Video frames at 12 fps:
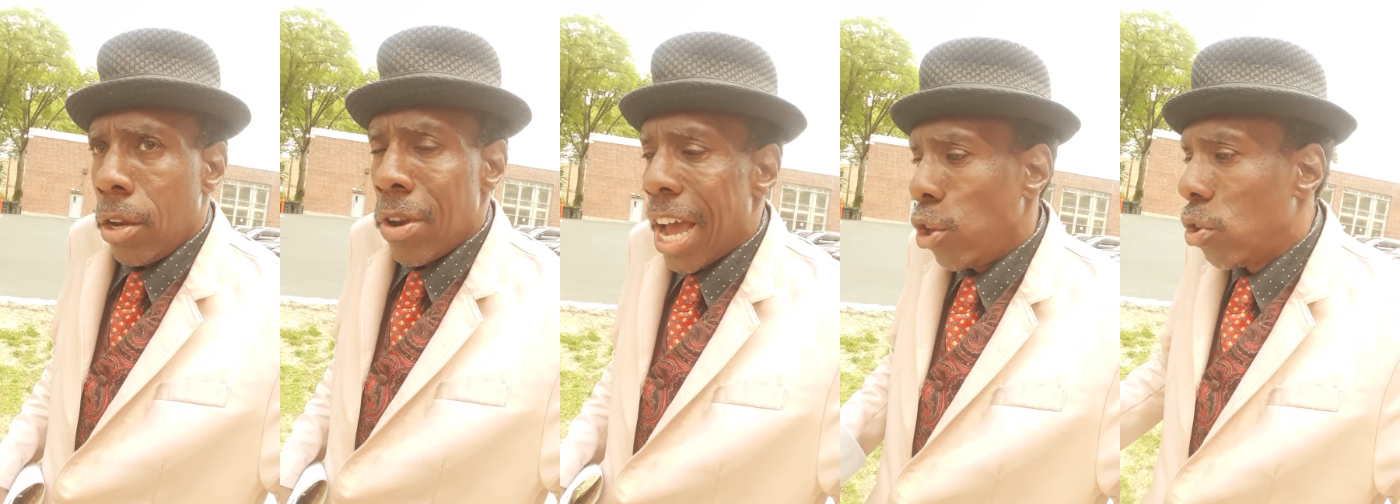
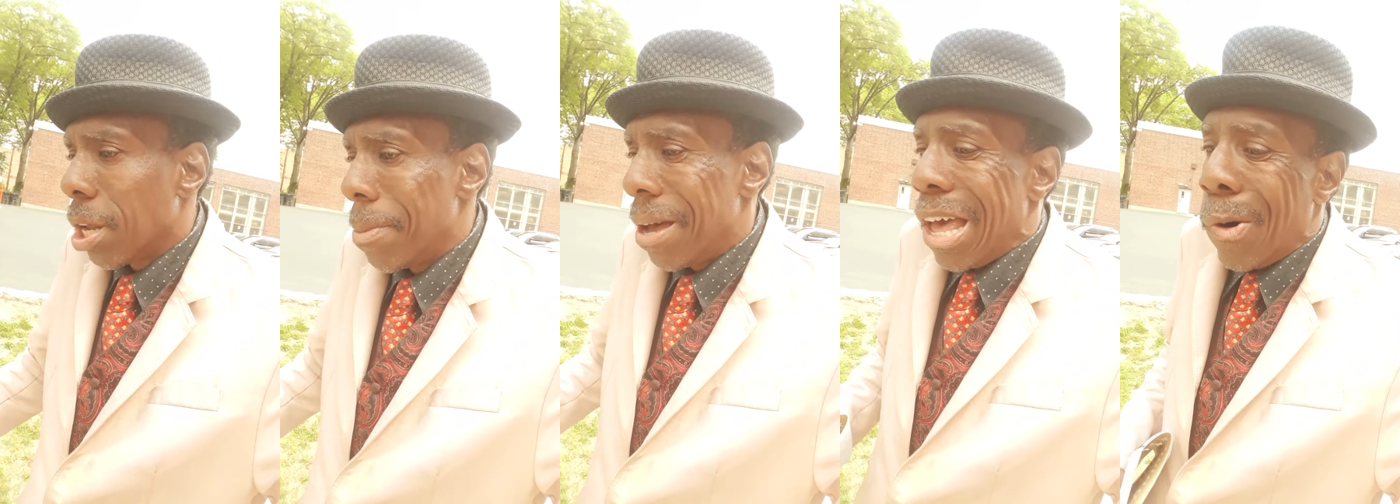Now you
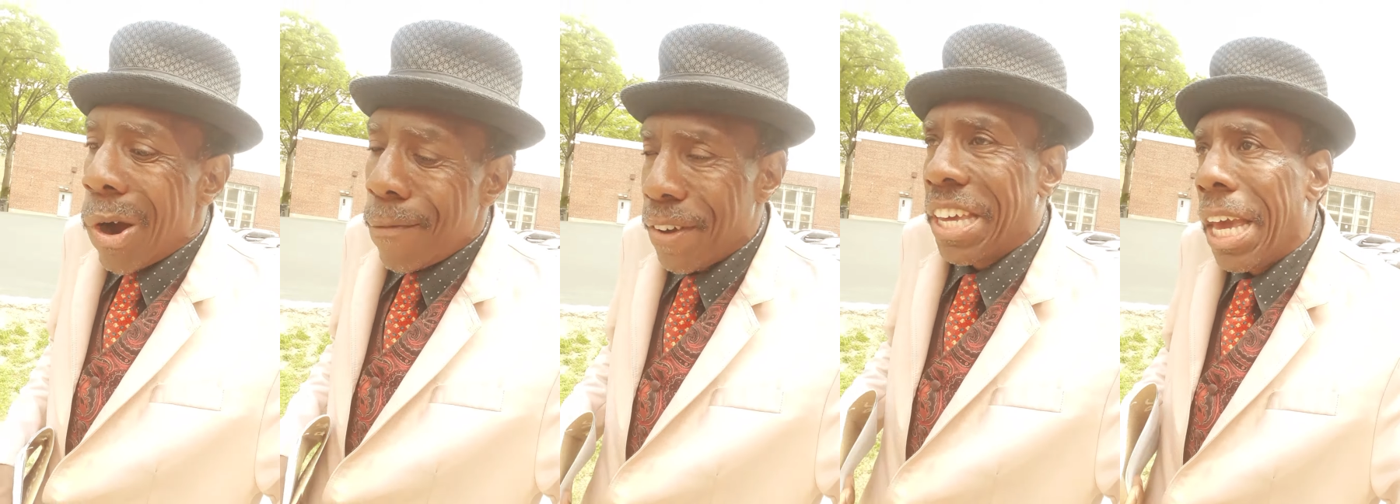talking about,
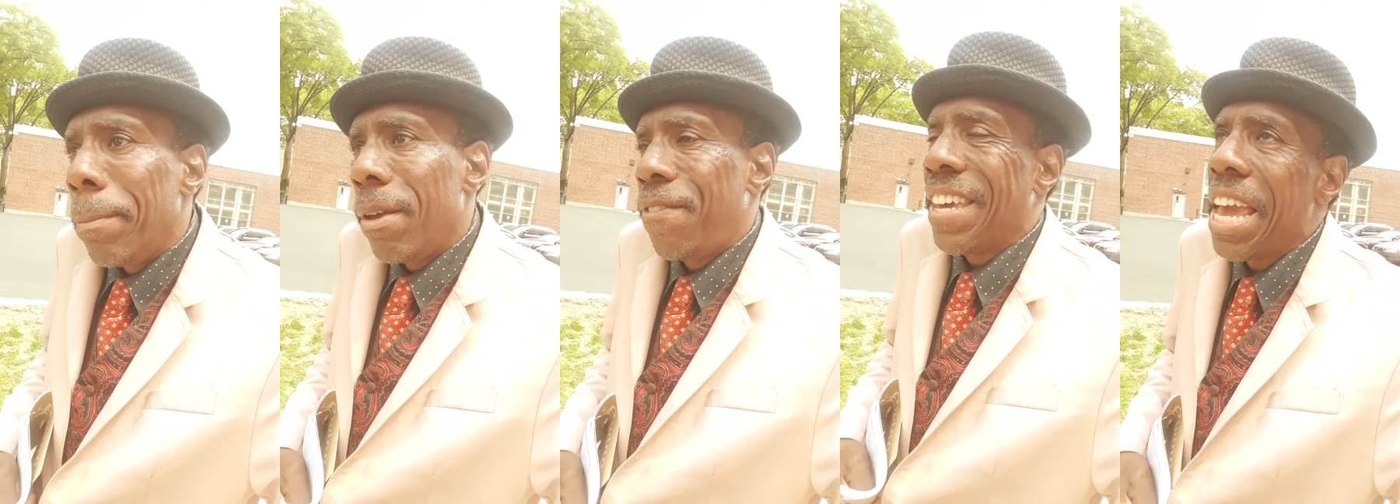well, forgive
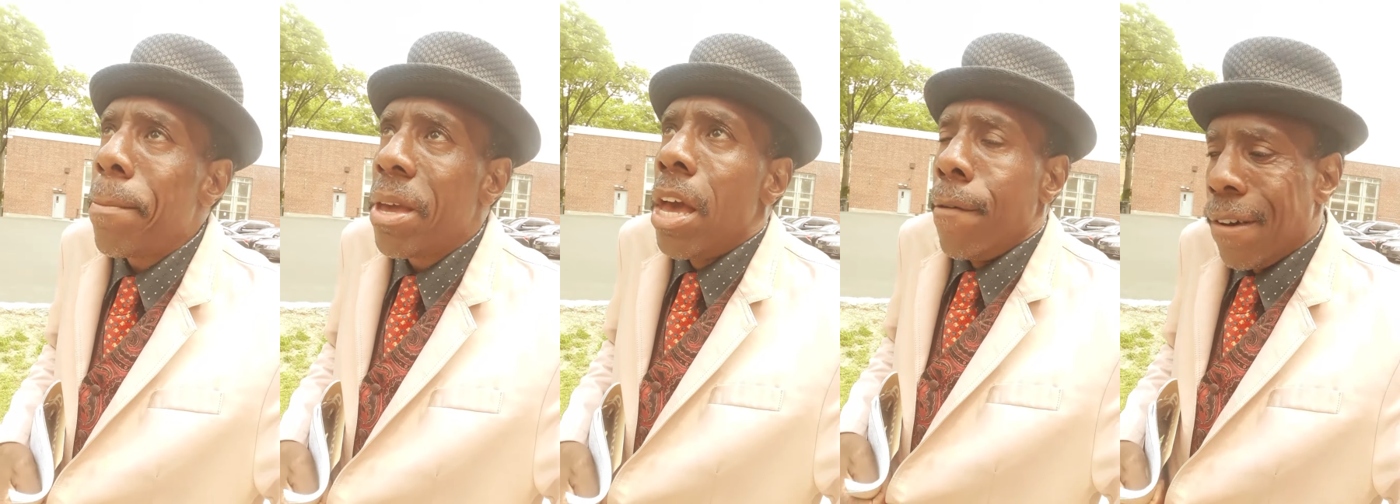me, forgive
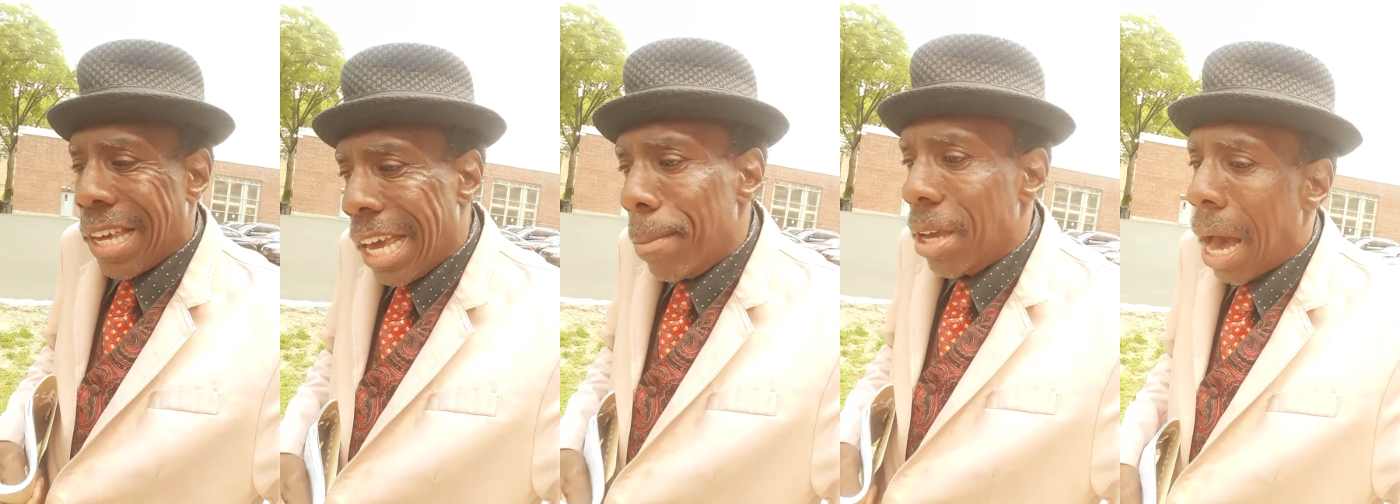me,
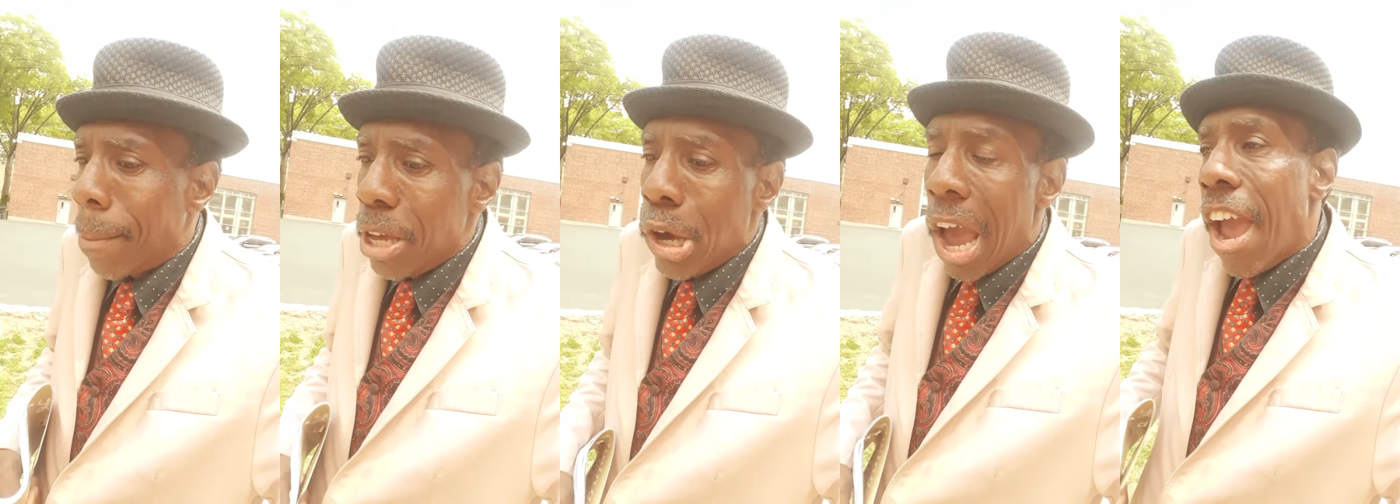forgive me. I
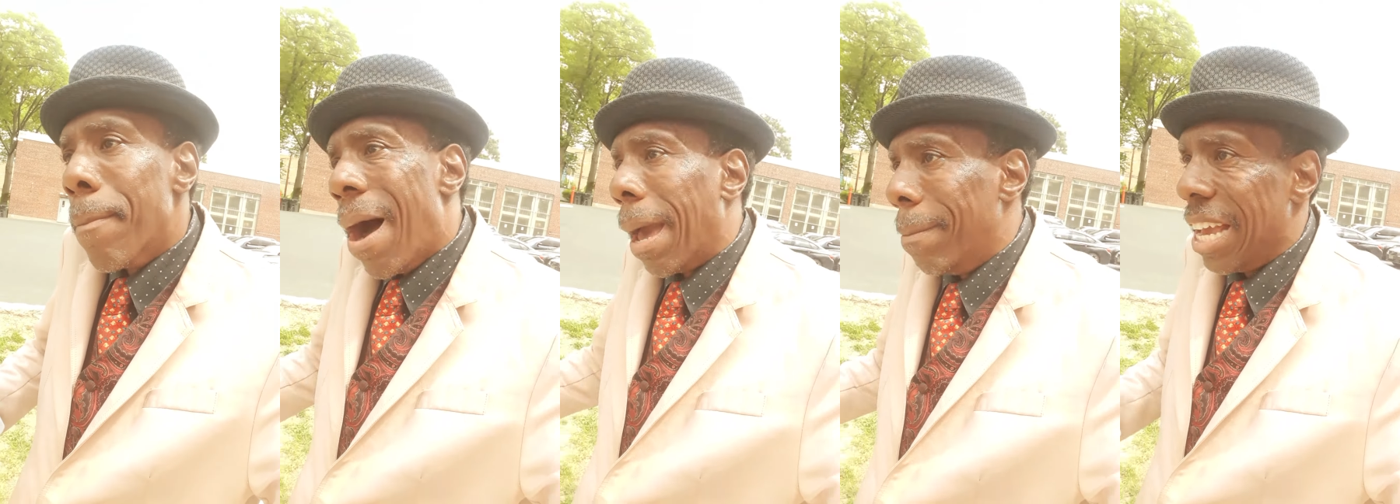mean,
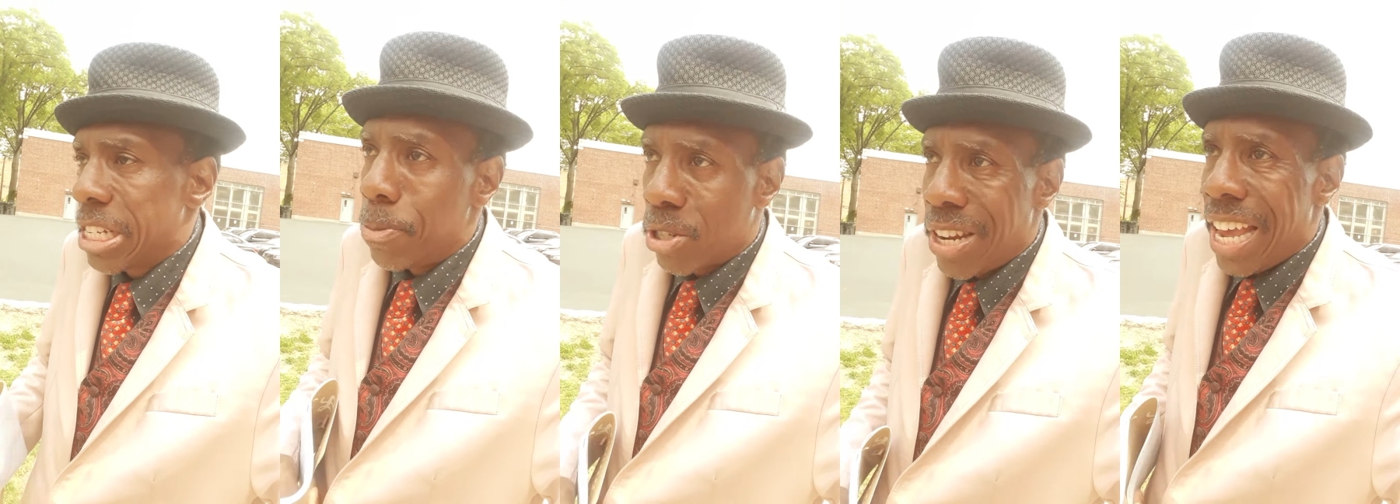everybody makes
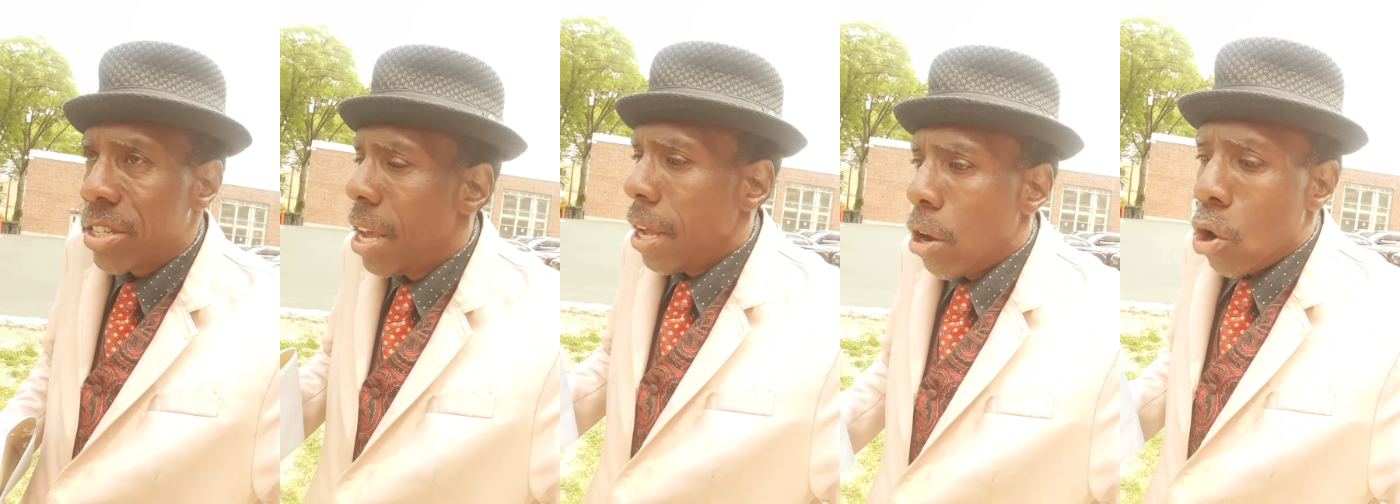mistakes.